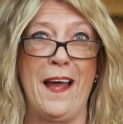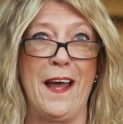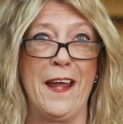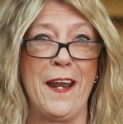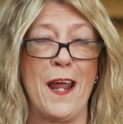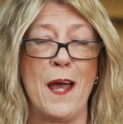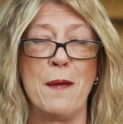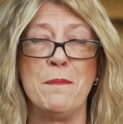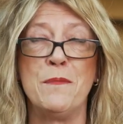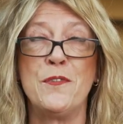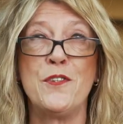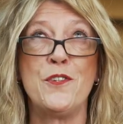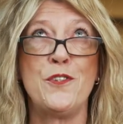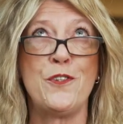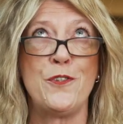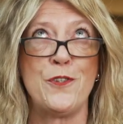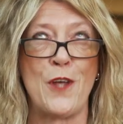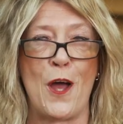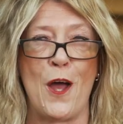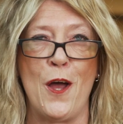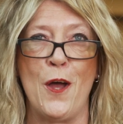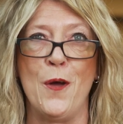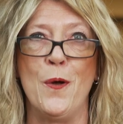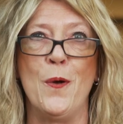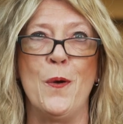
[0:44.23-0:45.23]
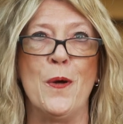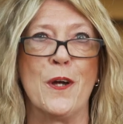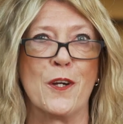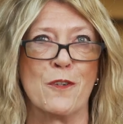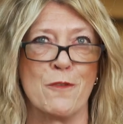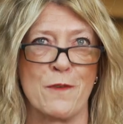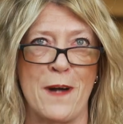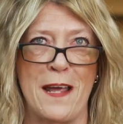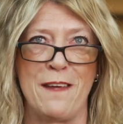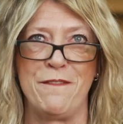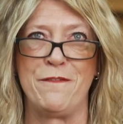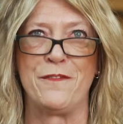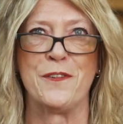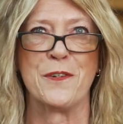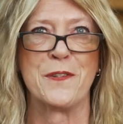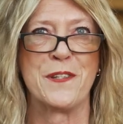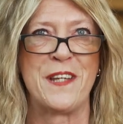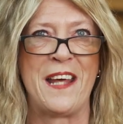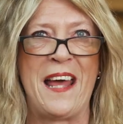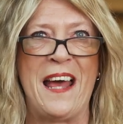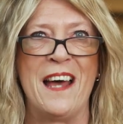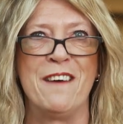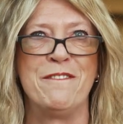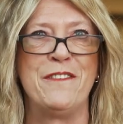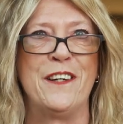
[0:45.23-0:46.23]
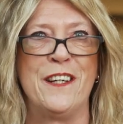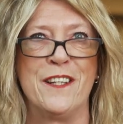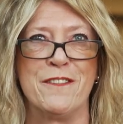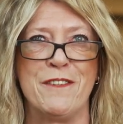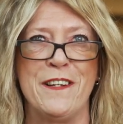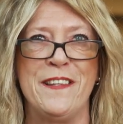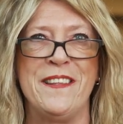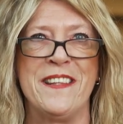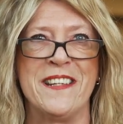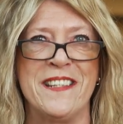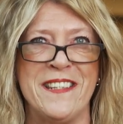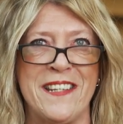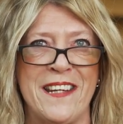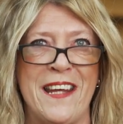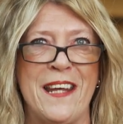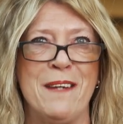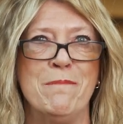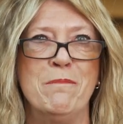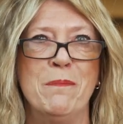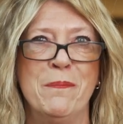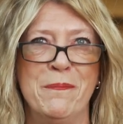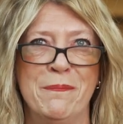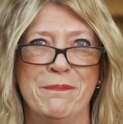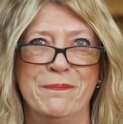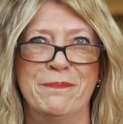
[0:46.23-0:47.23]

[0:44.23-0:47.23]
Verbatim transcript: and I'm so grateful to have her in the team.